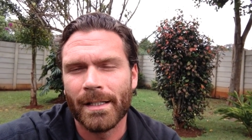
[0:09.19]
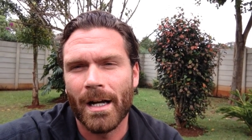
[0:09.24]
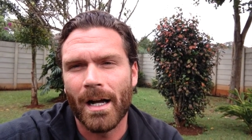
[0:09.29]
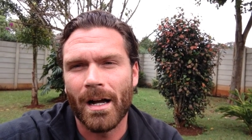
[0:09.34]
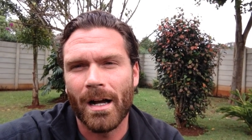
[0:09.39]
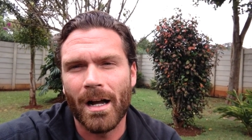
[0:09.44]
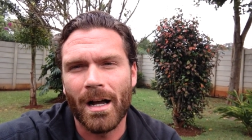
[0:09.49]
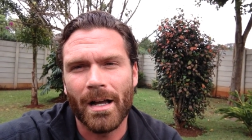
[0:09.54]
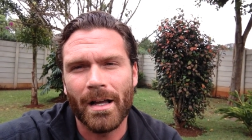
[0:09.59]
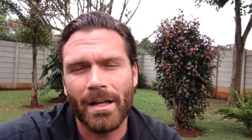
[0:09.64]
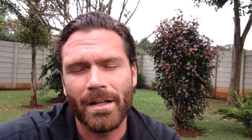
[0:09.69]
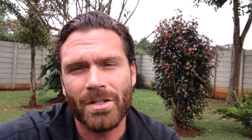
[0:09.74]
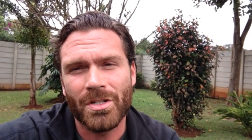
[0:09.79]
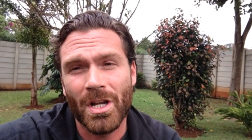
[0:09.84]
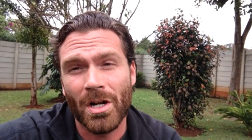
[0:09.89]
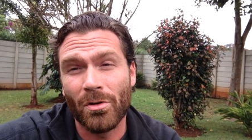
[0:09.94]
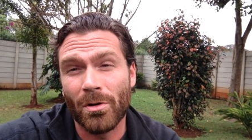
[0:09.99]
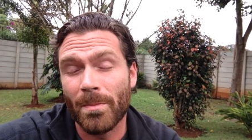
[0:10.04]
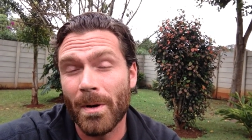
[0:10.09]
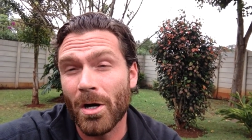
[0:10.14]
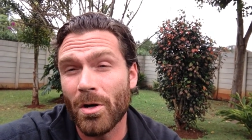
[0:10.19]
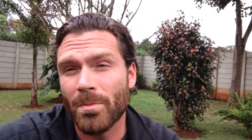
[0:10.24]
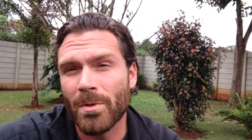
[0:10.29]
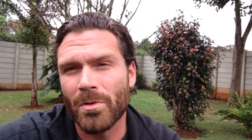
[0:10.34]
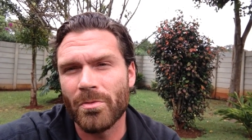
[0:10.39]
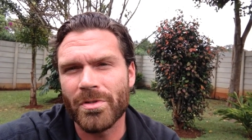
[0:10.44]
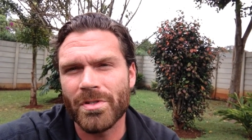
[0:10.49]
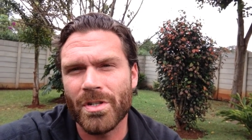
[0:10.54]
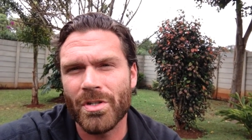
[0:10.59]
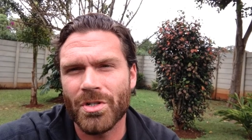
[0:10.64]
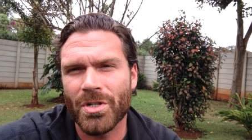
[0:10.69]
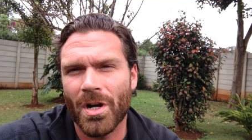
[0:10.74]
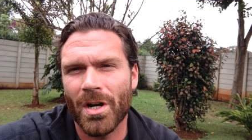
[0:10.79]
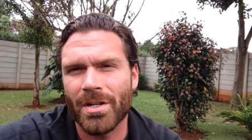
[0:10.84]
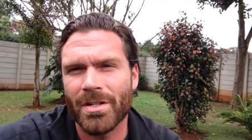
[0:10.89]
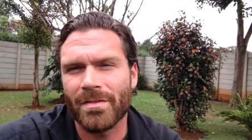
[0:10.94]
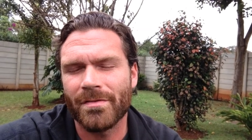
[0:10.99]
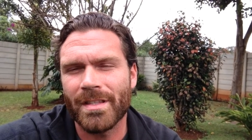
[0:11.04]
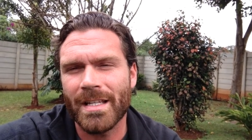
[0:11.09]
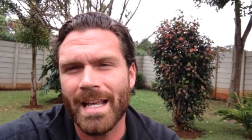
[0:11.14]
Uh, General Bahuma was in
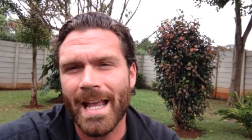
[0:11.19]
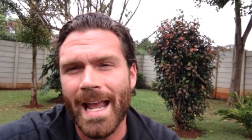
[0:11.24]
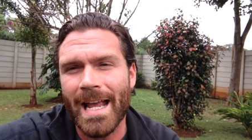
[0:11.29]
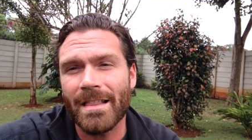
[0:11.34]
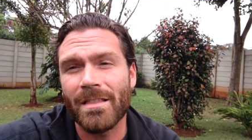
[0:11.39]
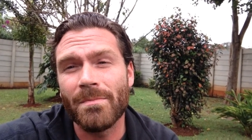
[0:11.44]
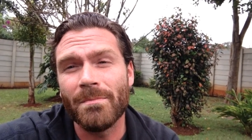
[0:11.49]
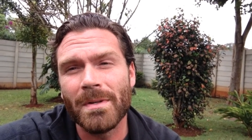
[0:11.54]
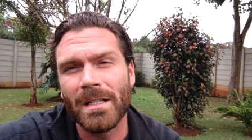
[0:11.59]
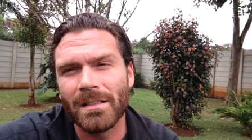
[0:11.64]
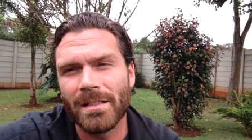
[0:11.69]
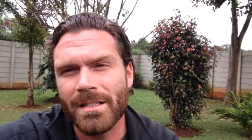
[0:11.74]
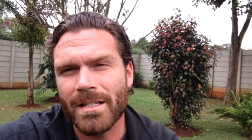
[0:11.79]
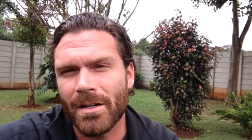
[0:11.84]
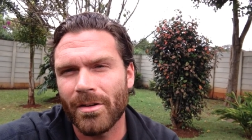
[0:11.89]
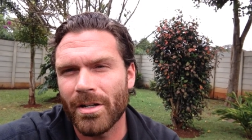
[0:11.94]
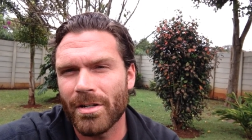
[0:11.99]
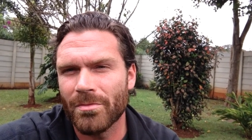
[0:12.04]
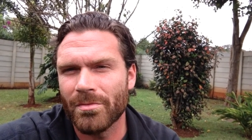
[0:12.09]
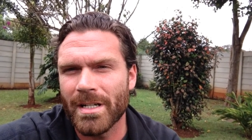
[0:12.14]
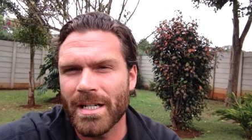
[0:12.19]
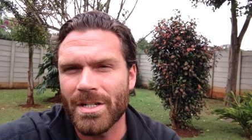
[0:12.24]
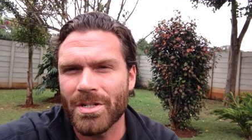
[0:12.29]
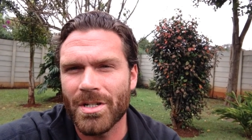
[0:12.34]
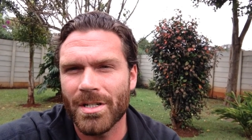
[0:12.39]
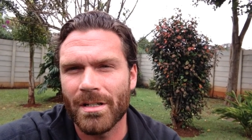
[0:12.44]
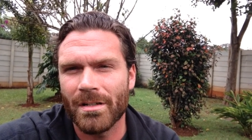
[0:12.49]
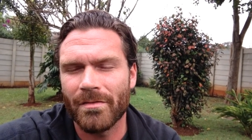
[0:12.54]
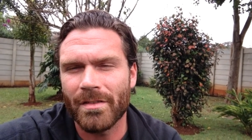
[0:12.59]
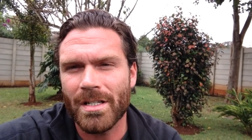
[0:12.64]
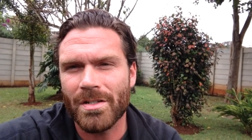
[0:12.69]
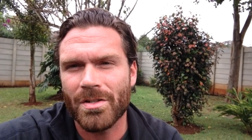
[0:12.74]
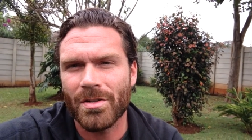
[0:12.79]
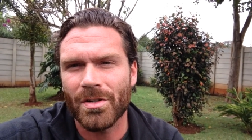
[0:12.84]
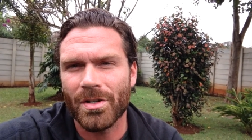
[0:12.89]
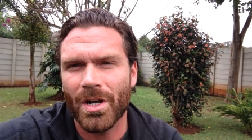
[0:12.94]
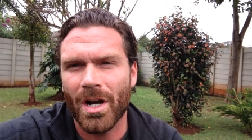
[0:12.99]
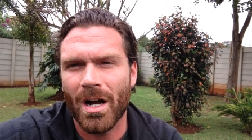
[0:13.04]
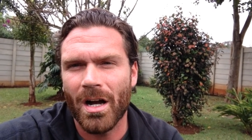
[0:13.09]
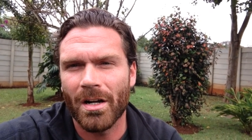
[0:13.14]
charge of the 8th Military Region of
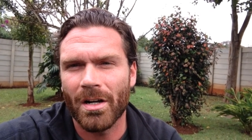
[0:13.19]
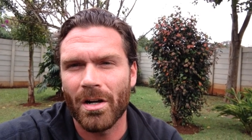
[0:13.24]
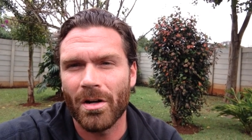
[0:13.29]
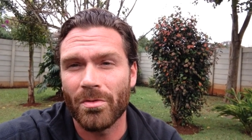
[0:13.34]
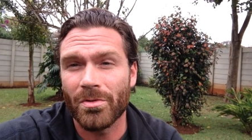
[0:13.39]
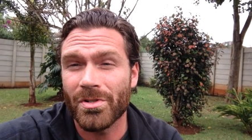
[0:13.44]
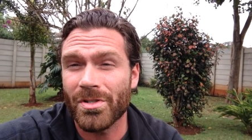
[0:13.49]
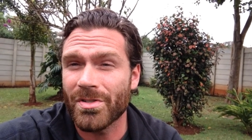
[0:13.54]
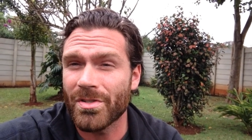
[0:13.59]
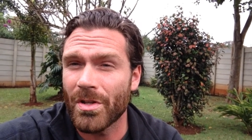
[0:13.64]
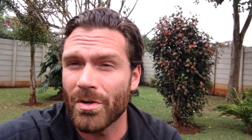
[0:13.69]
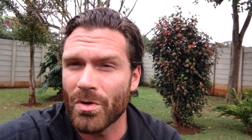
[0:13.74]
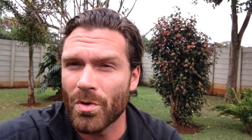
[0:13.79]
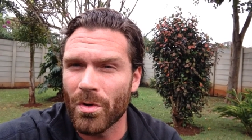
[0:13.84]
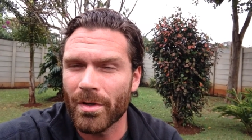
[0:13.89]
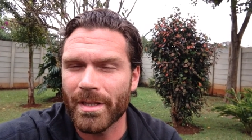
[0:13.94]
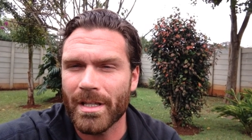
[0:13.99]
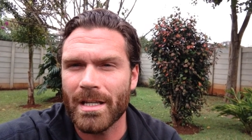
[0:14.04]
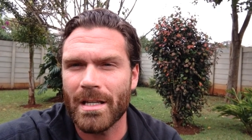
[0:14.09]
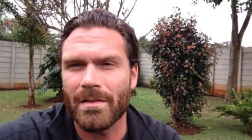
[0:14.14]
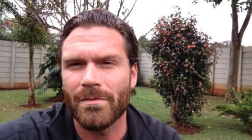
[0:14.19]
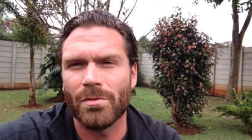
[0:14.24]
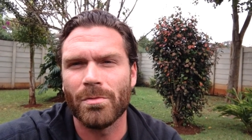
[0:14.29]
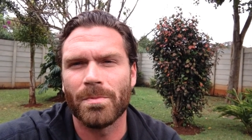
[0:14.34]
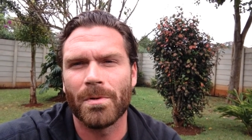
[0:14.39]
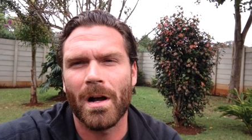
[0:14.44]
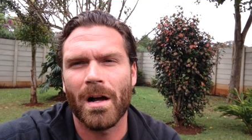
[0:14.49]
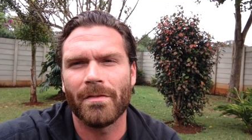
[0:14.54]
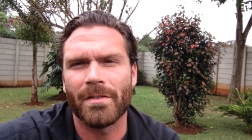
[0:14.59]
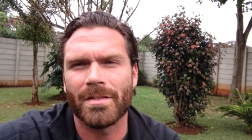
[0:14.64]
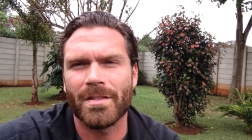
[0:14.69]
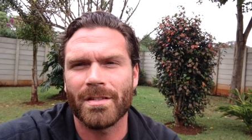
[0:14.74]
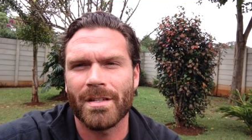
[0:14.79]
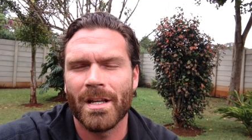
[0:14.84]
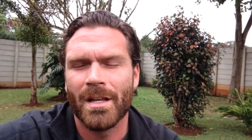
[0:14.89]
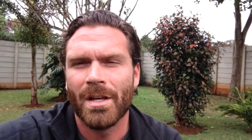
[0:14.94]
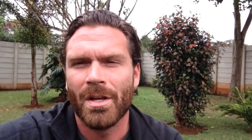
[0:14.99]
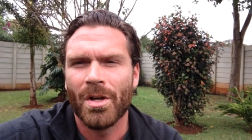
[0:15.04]
Eastern Congo, which is the North Kivu province,